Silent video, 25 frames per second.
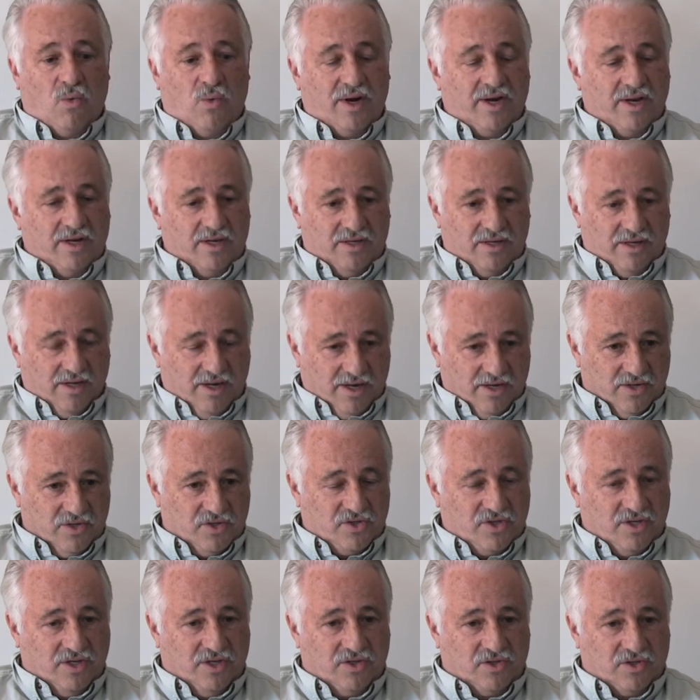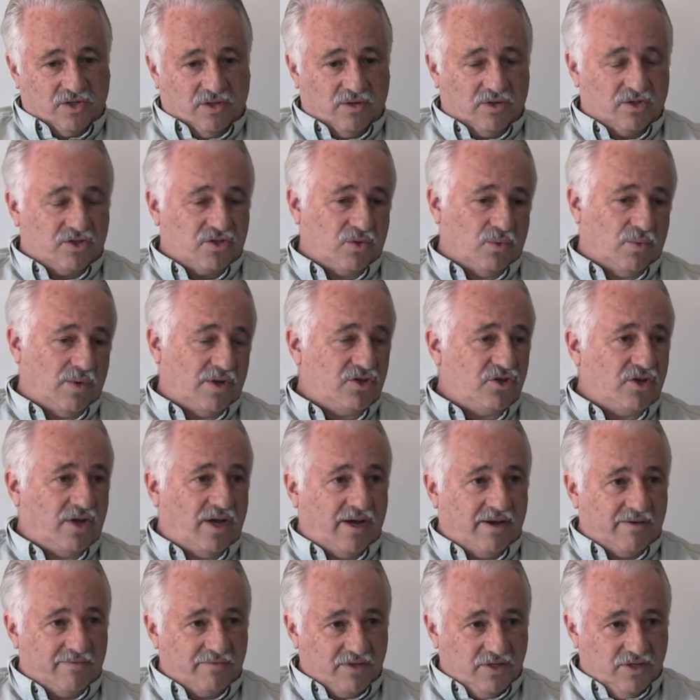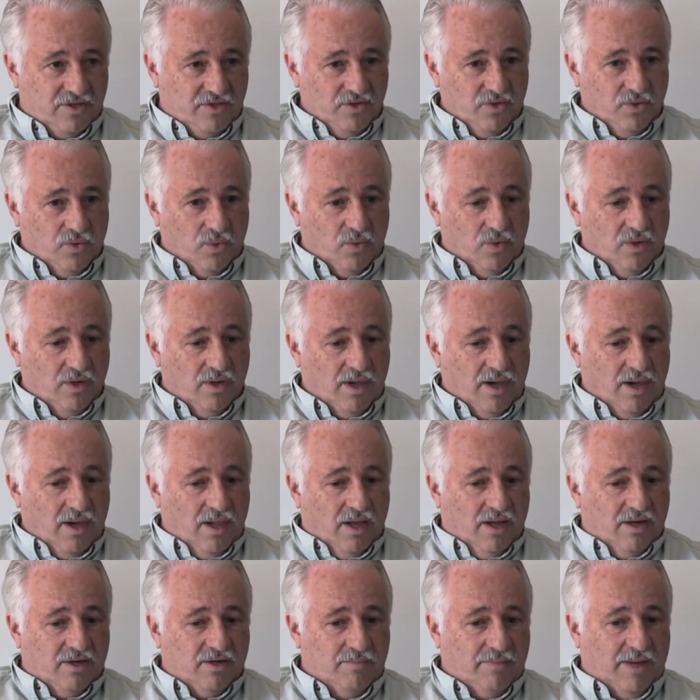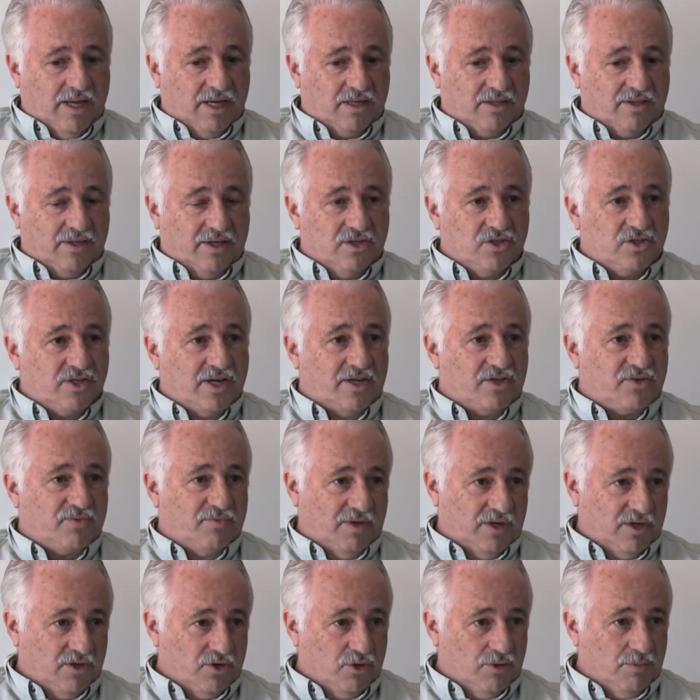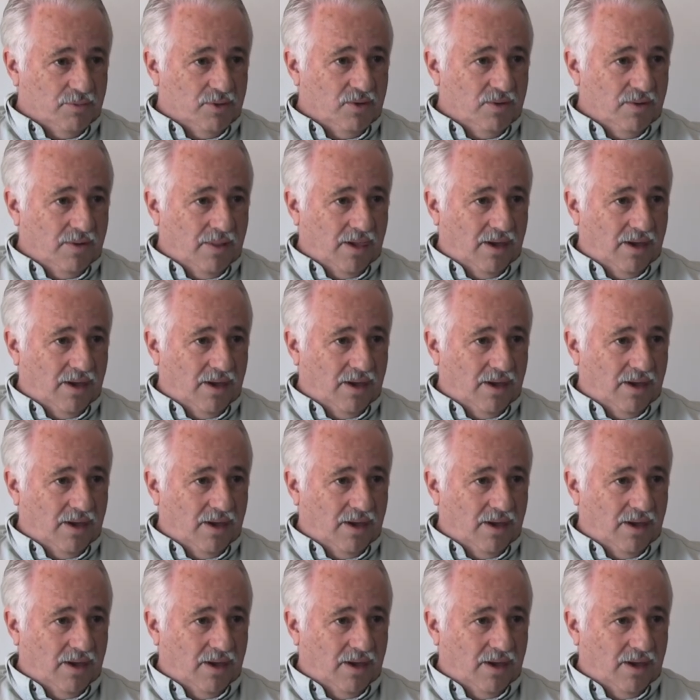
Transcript: it does is it looks at what you have to do to make things less vulnerable.